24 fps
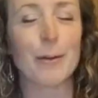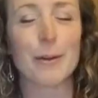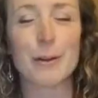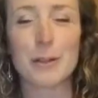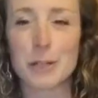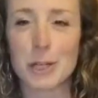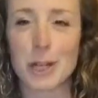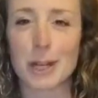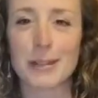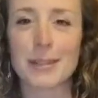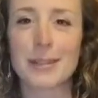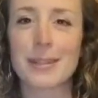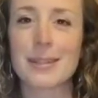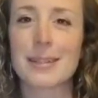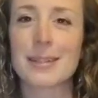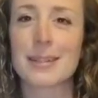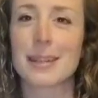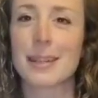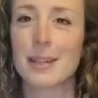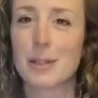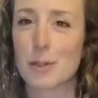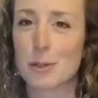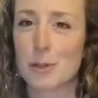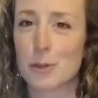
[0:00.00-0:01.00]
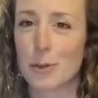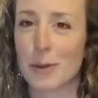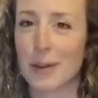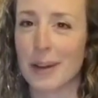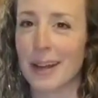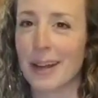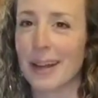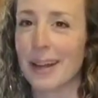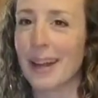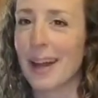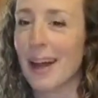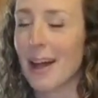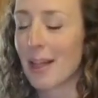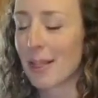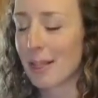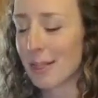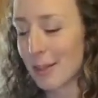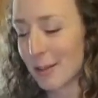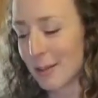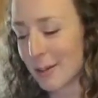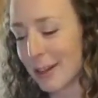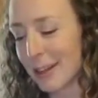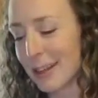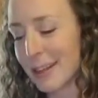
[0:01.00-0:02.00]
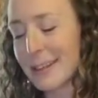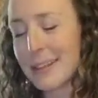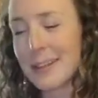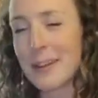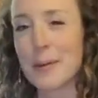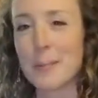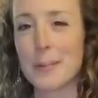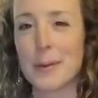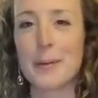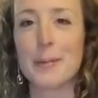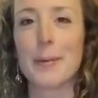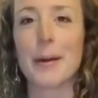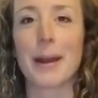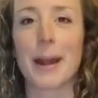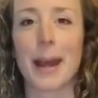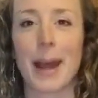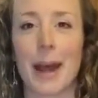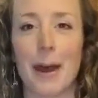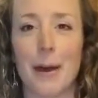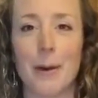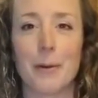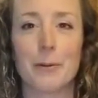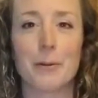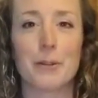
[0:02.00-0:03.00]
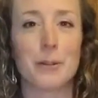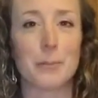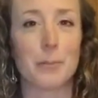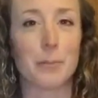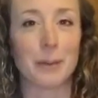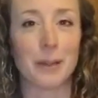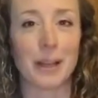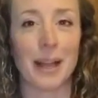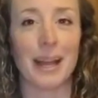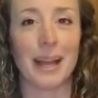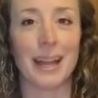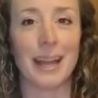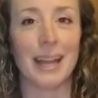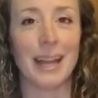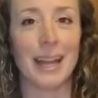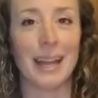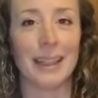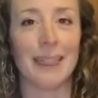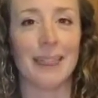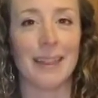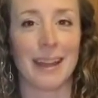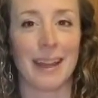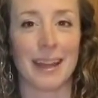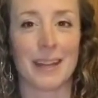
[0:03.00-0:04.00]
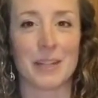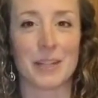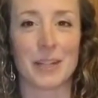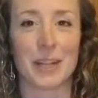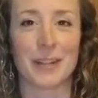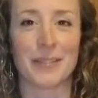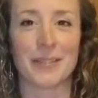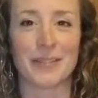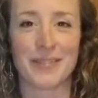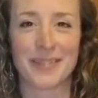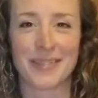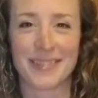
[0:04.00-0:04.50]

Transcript: or just enjoy learning a little bit about how to play in the kitchen.